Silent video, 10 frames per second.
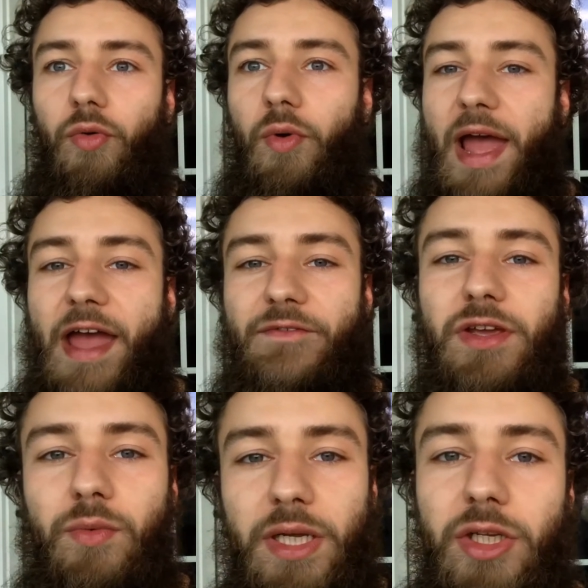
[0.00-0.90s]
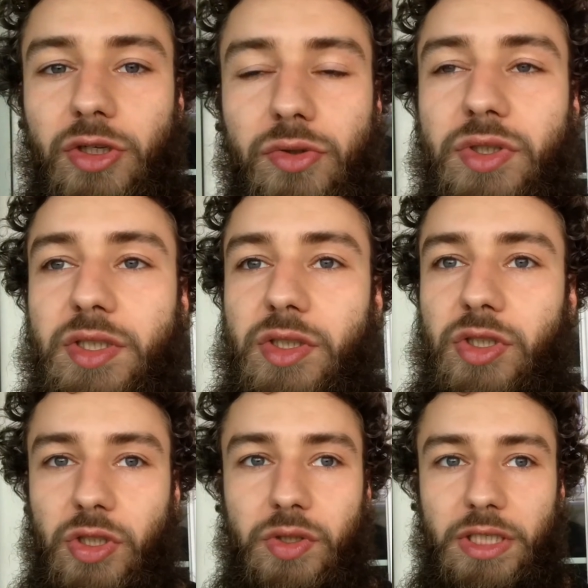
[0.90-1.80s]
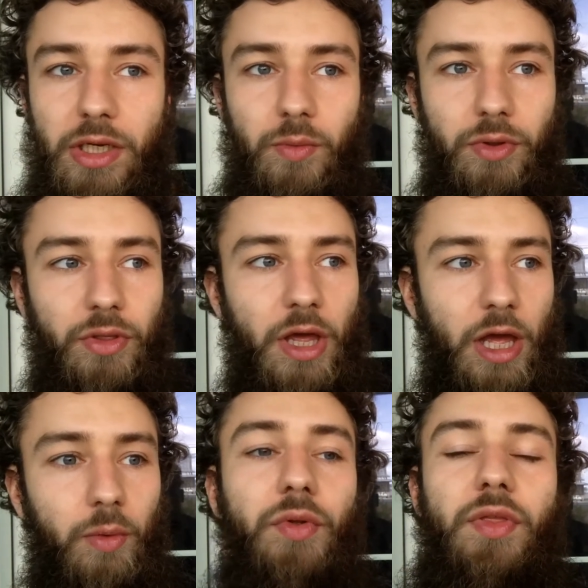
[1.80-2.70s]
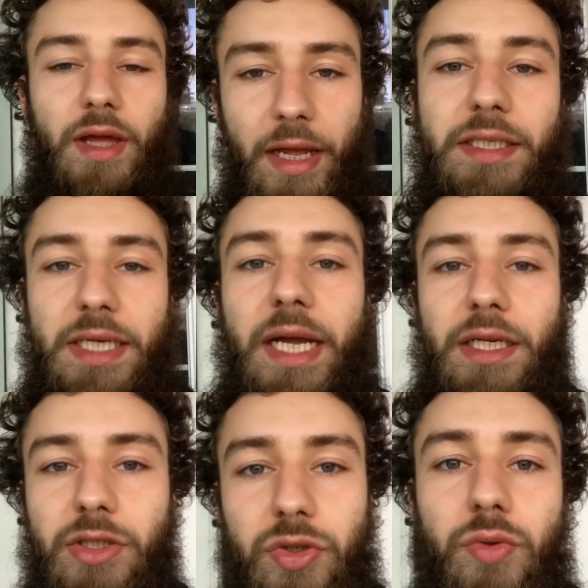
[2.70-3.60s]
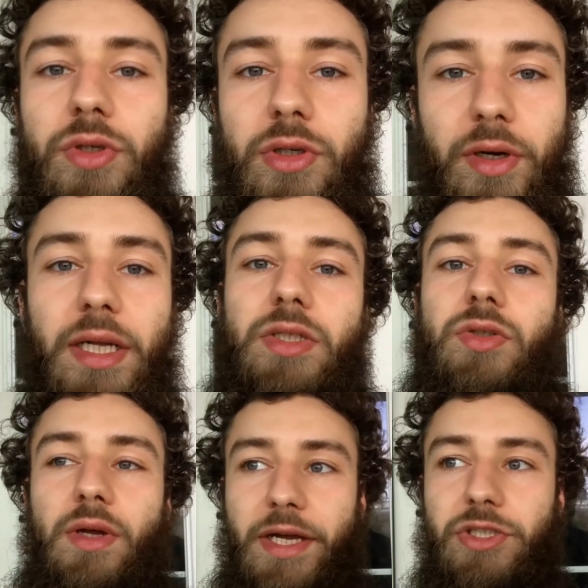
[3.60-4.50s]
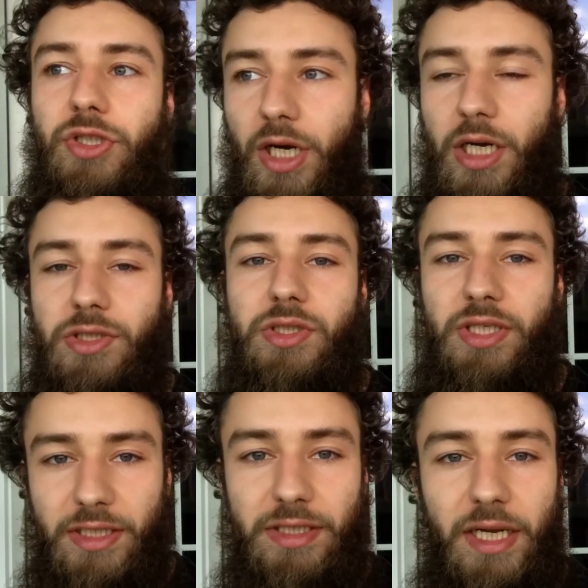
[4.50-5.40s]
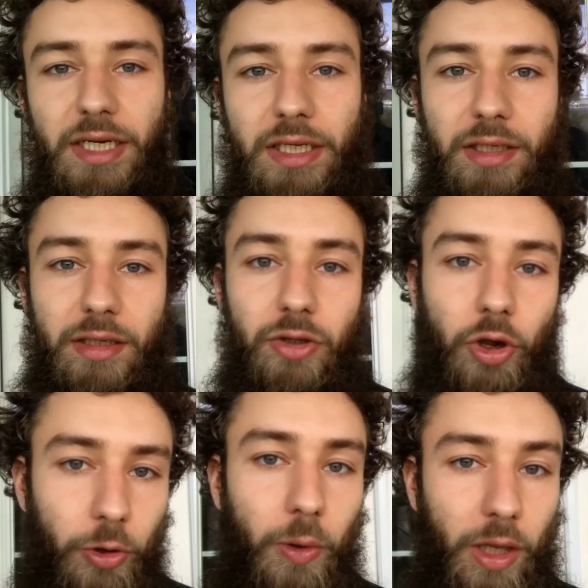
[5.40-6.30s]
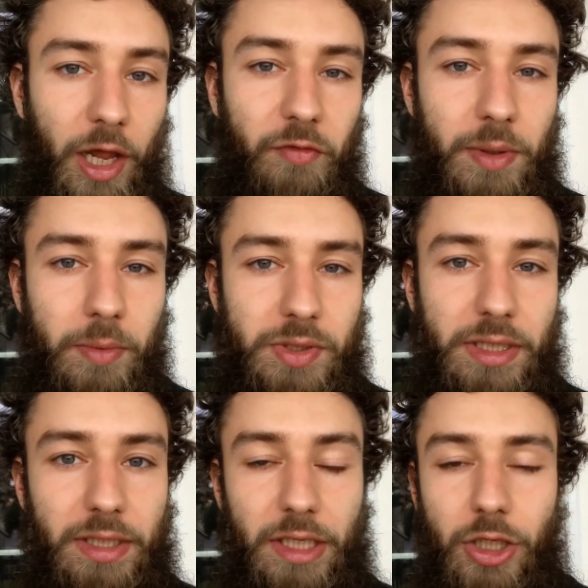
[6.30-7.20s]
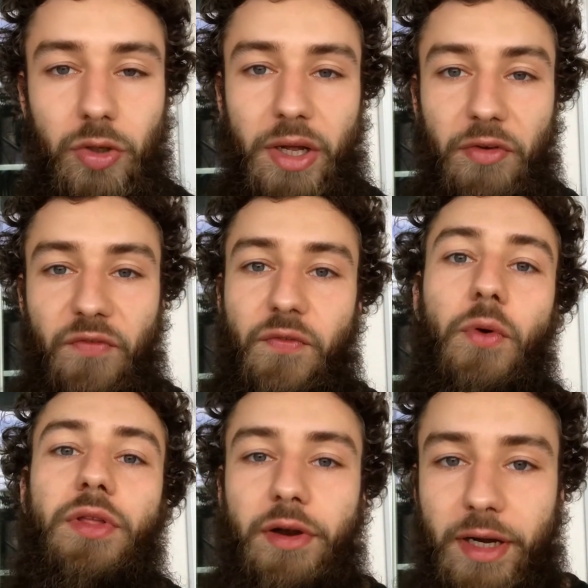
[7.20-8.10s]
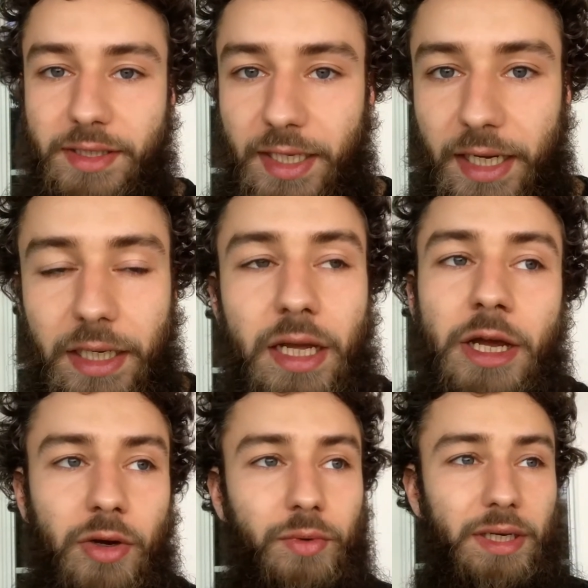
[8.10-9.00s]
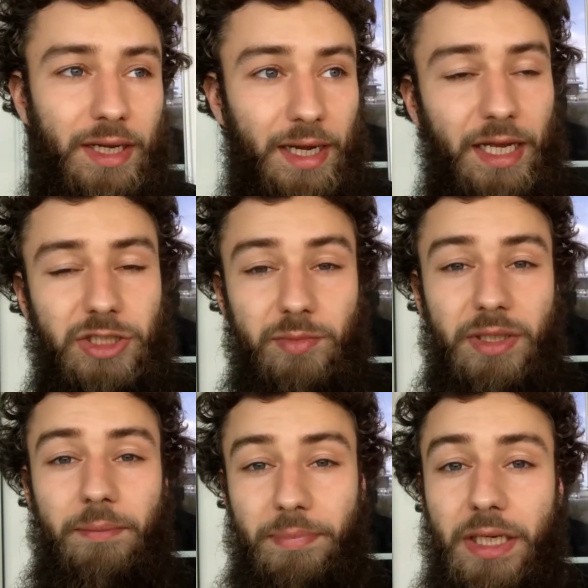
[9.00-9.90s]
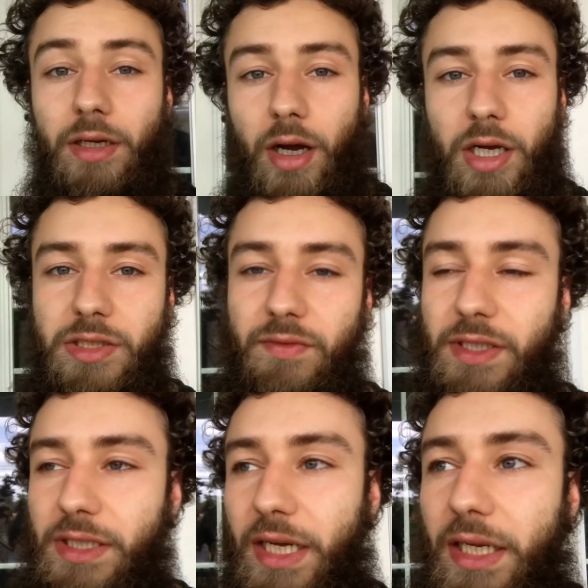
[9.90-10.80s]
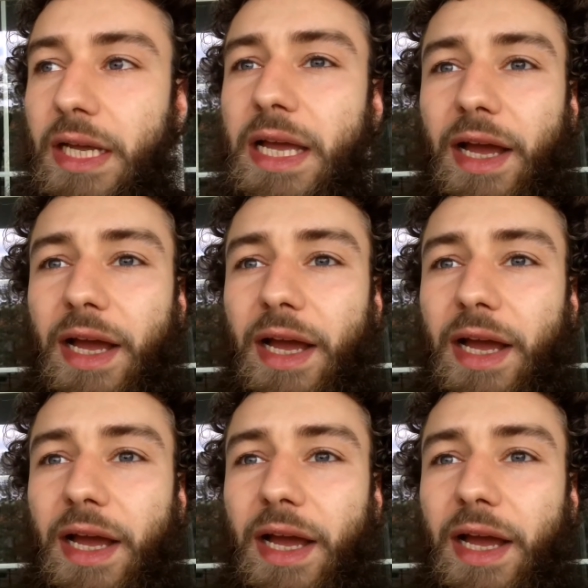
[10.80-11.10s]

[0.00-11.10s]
heavy weed use is associated with anxiety disorder, right? So it actually causes anxiety, and although a lot of people say that they do it for their anxiety, weed, it can actually be a big cause of anxiety,